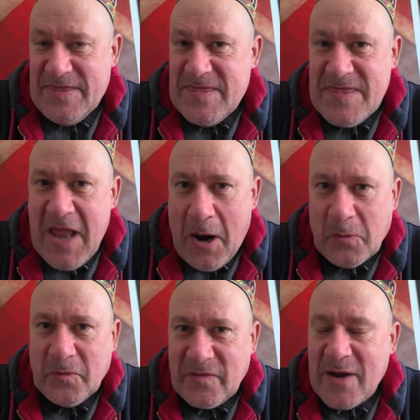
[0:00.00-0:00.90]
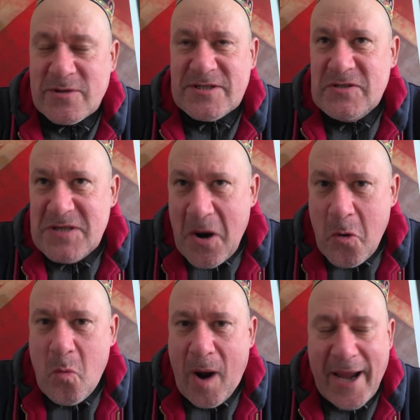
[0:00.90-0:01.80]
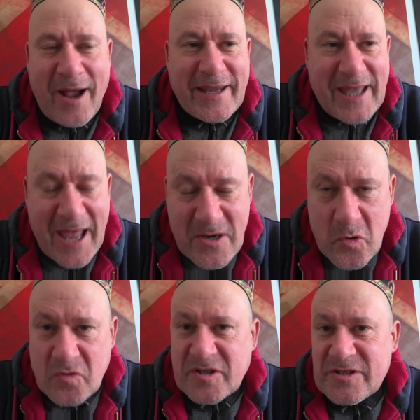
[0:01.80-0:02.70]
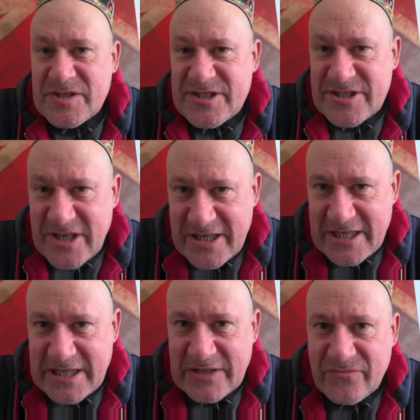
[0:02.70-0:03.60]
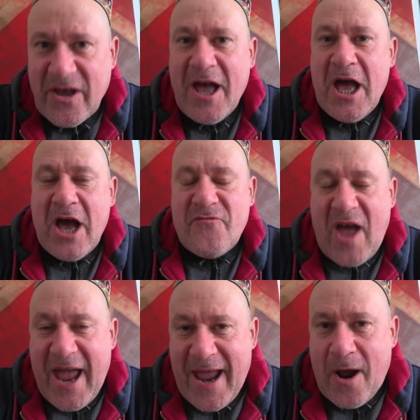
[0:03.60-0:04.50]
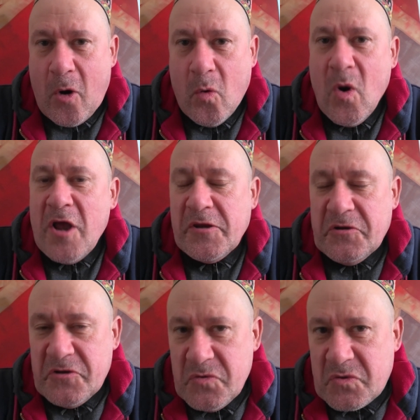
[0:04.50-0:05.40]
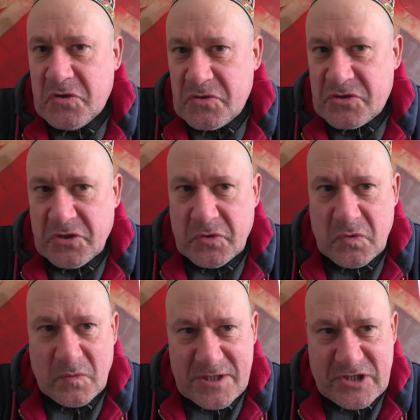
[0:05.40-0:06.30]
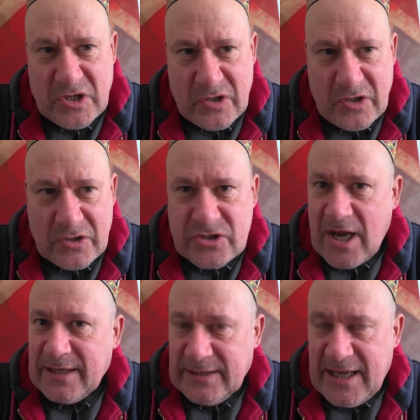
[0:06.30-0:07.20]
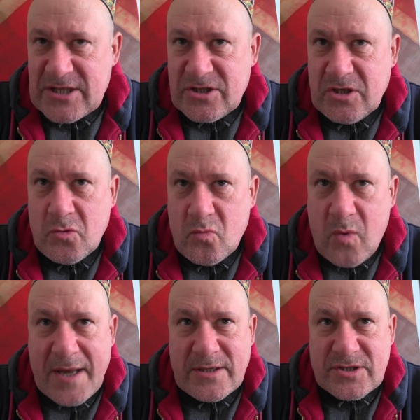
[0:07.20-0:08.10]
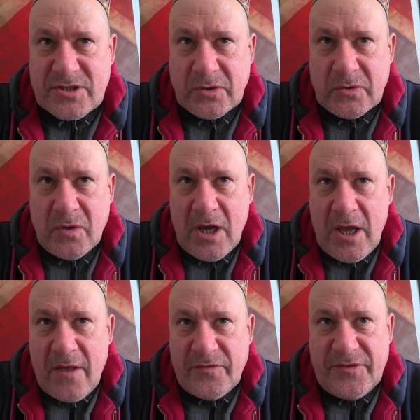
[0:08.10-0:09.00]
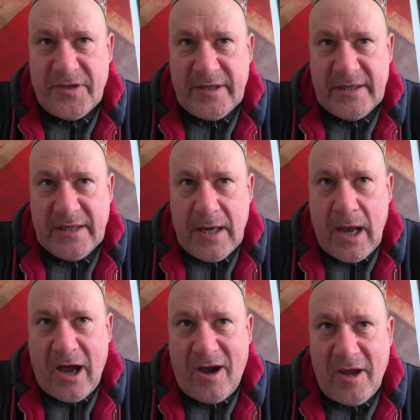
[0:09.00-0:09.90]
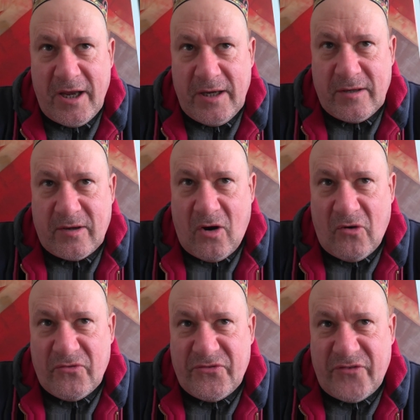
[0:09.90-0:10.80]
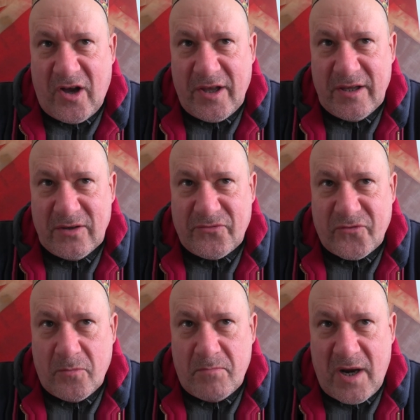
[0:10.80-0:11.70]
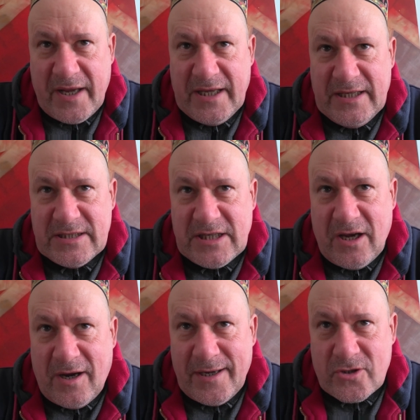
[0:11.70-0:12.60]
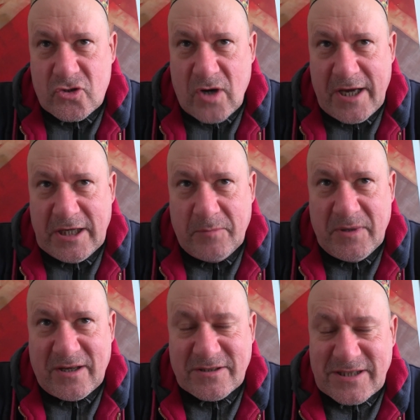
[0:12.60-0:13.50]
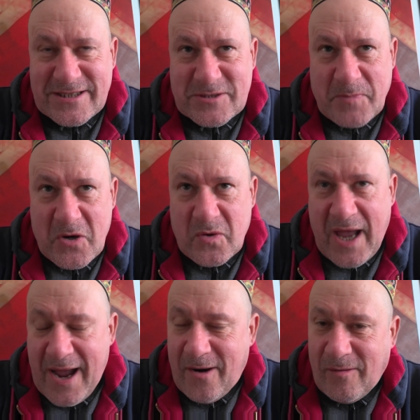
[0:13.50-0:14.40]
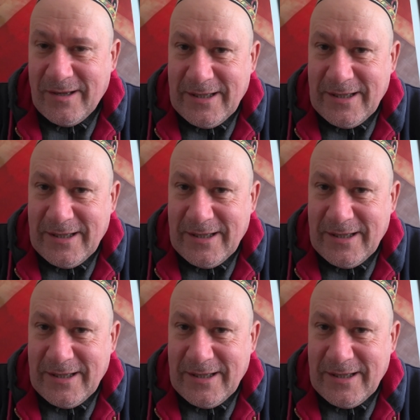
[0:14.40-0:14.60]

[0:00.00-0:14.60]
No, there is no way. I cannot conceive of how you could do research unless you went to the "I got fired from my EDI training because I spoke out"